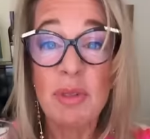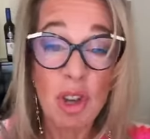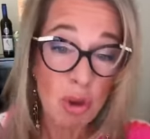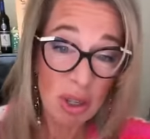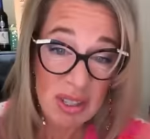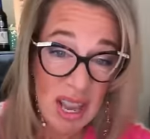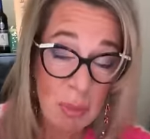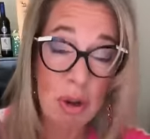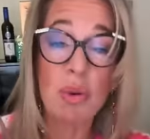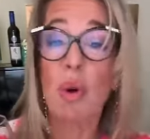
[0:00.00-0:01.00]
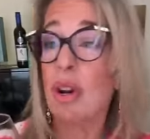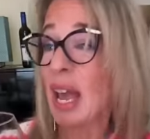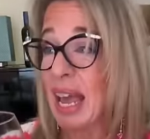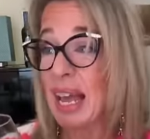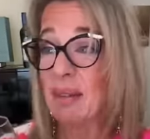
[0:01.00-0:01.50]
So you can say what you want
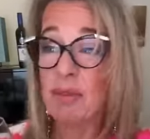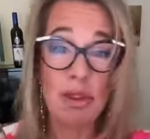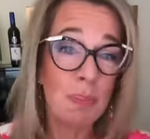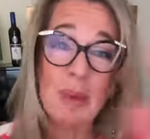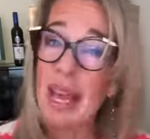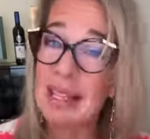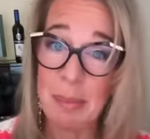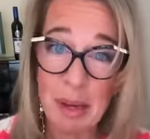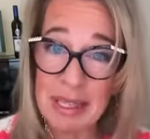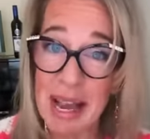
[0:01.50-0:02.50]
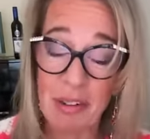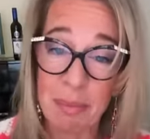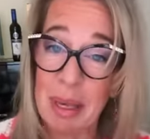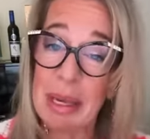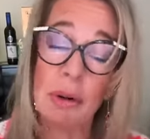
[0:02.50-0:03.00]
here. You take the piss out
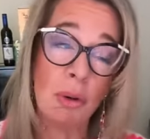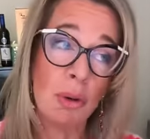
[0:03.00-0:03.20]
of me